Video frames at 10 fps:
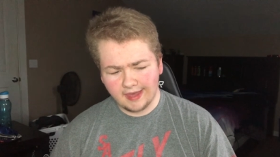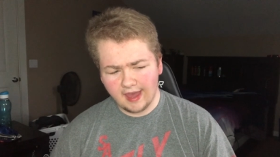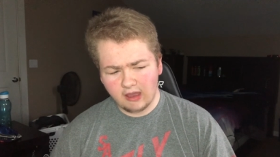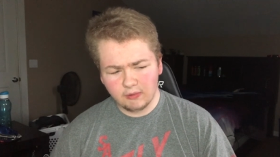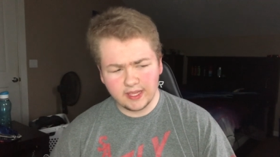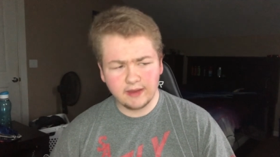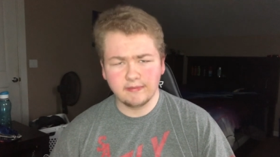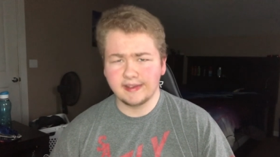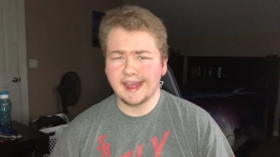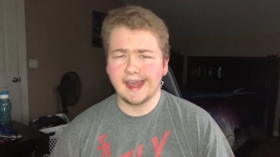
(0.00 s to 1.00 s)
how he
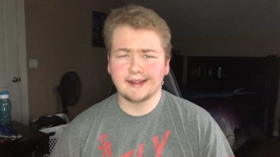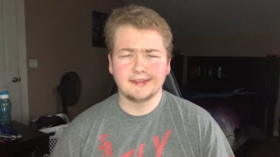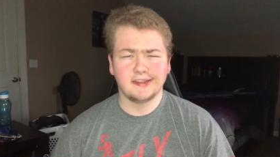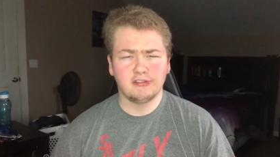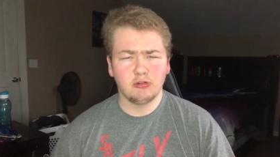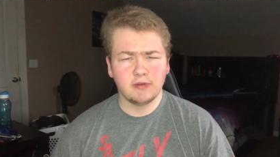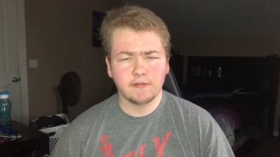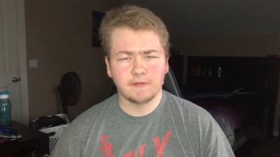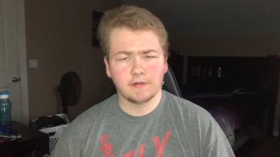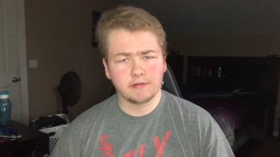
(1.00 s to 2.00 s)
reacted to his
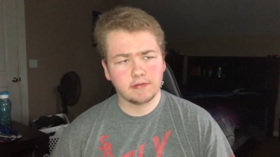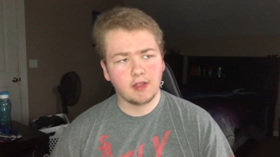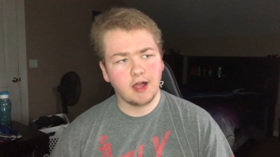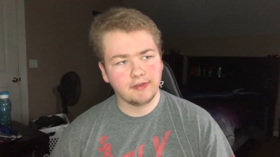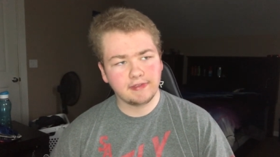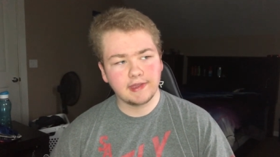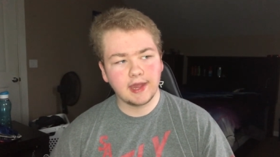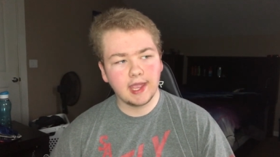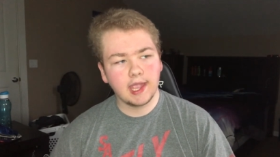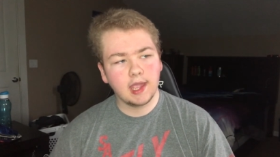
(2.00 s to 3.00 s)
first loss
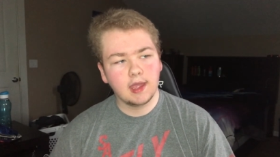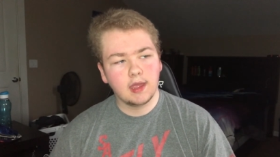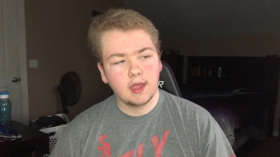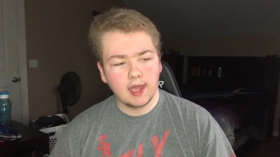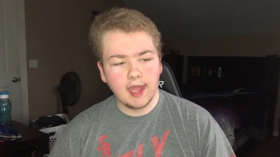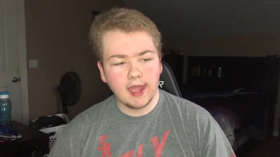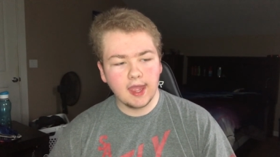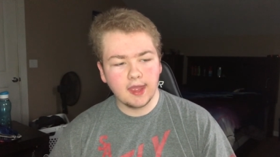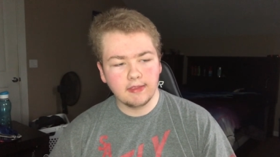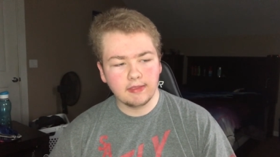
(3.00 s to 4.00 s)
today.
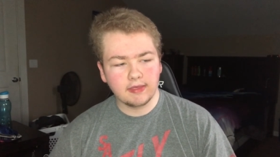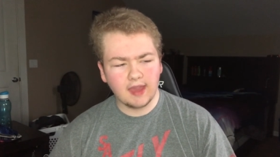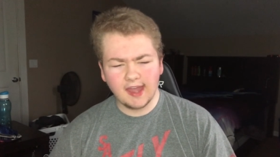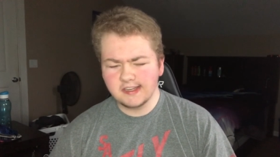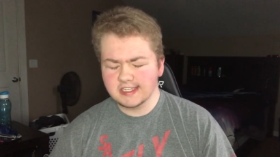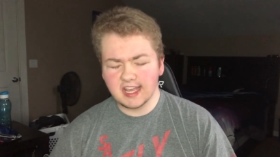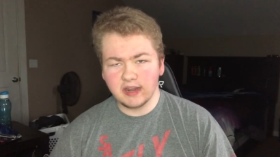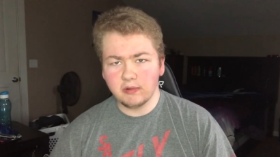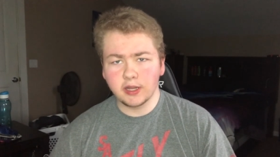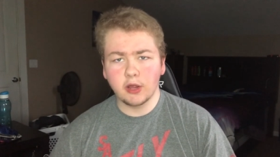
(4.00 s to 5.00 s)
And I just kind
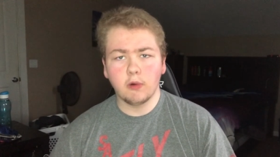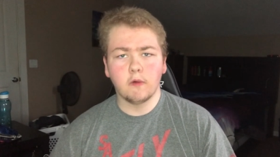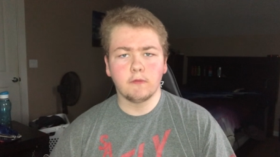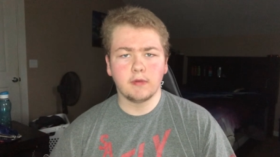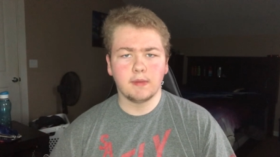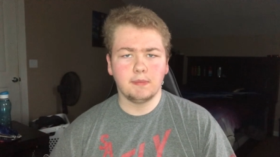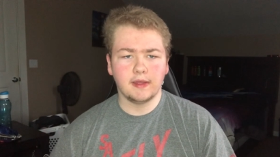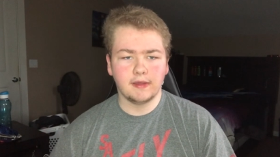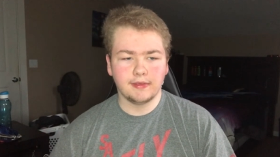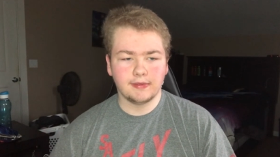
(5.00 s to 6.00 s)
of want to go over it
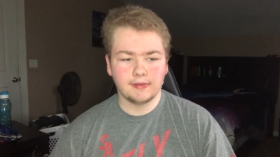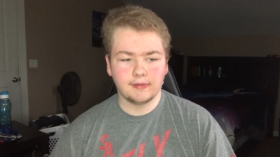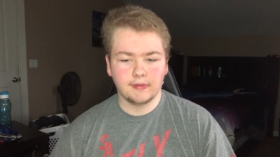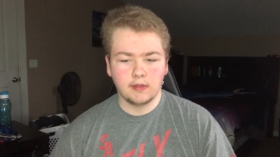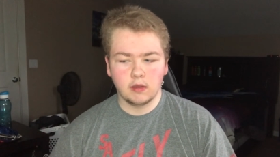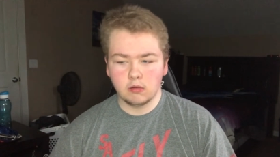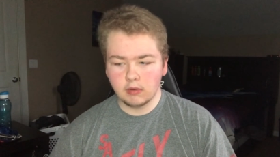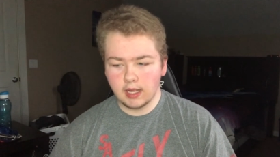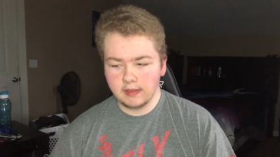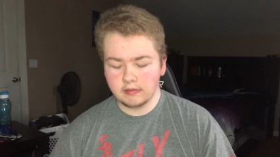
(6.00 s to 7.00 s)
because
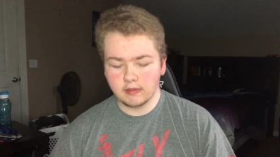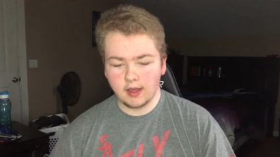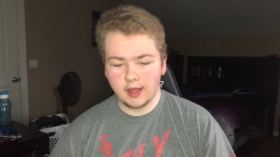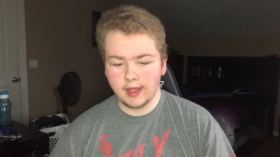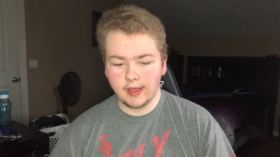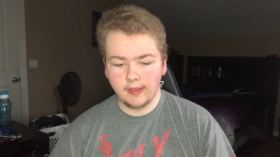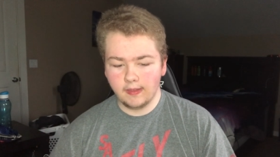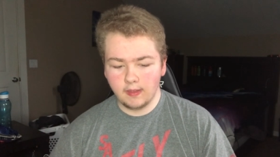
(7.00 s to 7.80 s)
when I saw it,